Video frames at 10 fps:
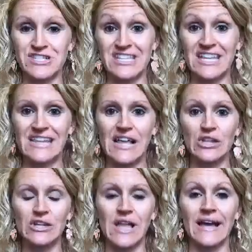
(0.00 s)
skin that
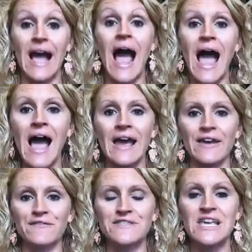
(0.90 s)
look like
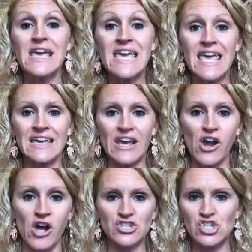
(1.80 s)
hives, it can
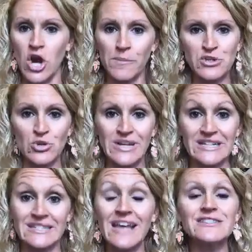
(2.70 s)
cause sharpshooting
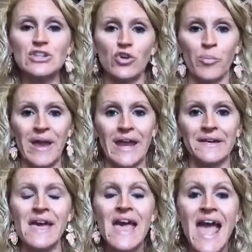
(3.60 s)
intestinal
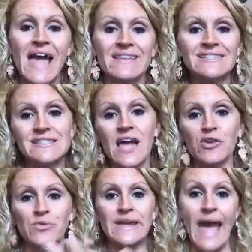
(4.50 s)
pain. And that's not a
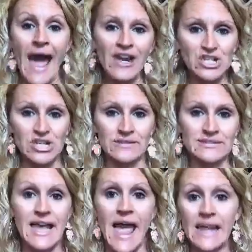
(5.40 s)
reaction
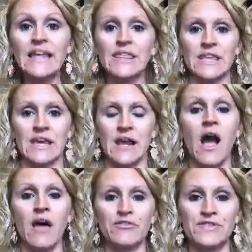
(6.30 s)
to anything
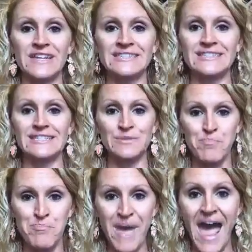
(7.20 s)
other than it's these
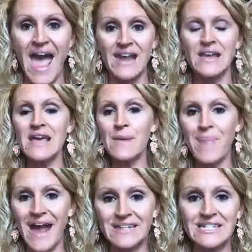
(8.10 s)
bad
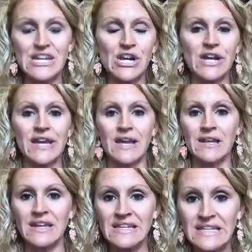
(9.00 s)
bacteria
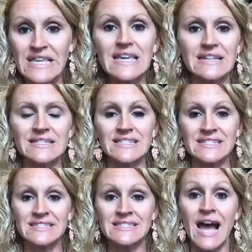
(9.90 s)
and yeast yeast
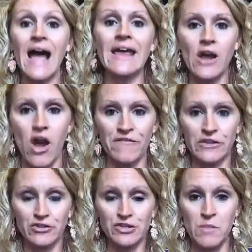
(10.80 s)
dying off in
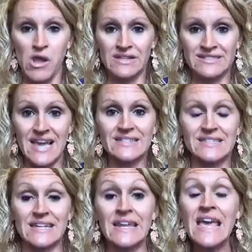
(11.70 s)
your small
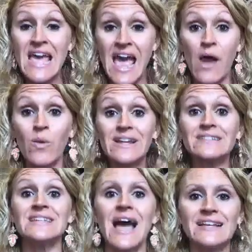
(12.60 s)
intestine. And when it
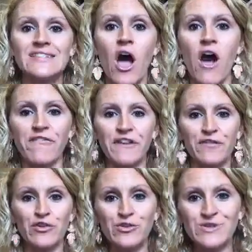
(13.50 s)
dies off, if
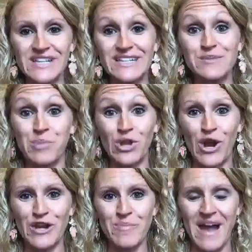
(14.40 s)
you're using this
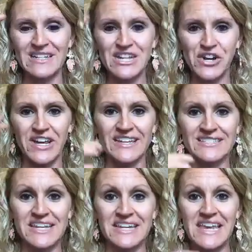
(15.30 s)
Boulardii bacteria, it's
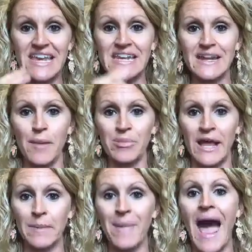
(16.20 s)
going to eat it up
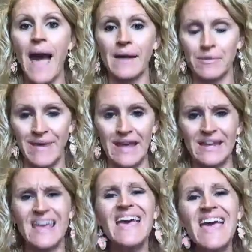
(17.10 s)
like
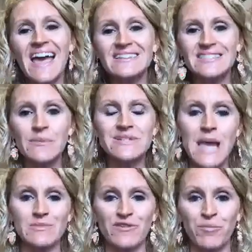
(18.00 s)
Pac-Man. And
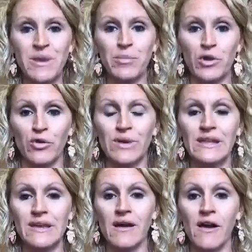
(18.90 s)
sometimes if people are
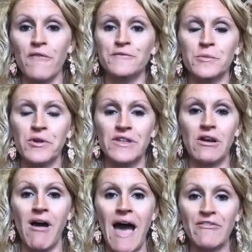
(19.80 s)
really uncomfortable, then I'll
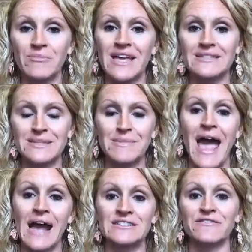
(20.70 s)
have them get some
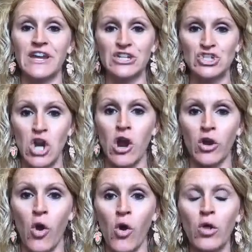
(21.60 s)
activated
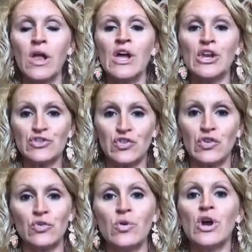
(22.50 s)
charcoal
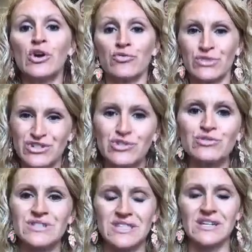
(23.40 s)
to
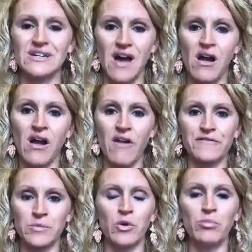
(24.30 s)
reduce the
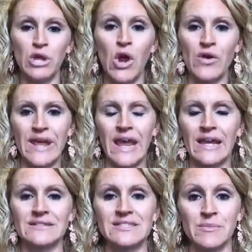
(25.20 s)
uncomfortable
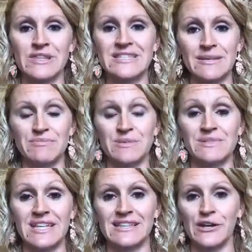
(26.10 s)
bloating and some of the
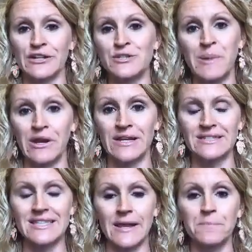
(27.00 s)
symptoms that they're
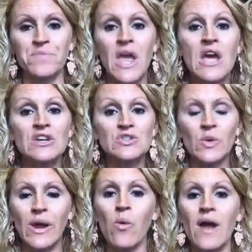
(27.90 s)
experiencing.
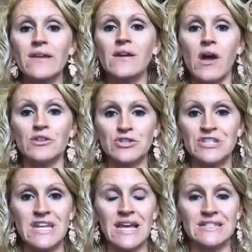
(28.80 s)
So what I want you to
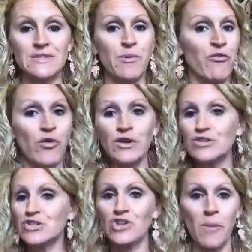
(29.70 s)
understand is before you
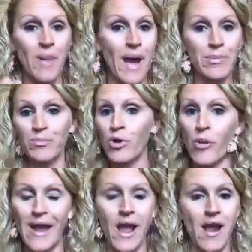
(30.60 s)
just start popping
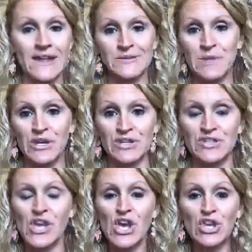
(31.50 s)
probiotics
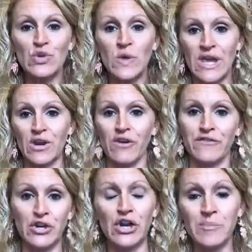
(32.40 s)
because you hear
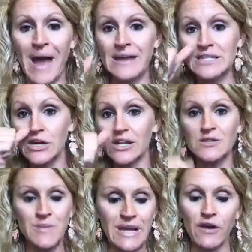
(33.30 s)
of the good bacteria,
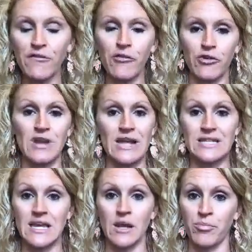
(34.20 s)
is be careful you're not
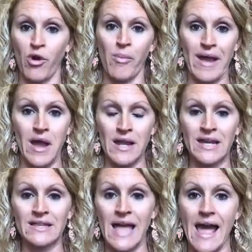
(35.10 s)
taking a
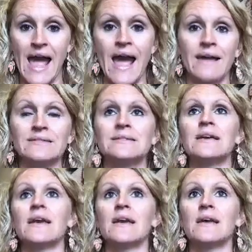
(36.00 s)
probiotic that has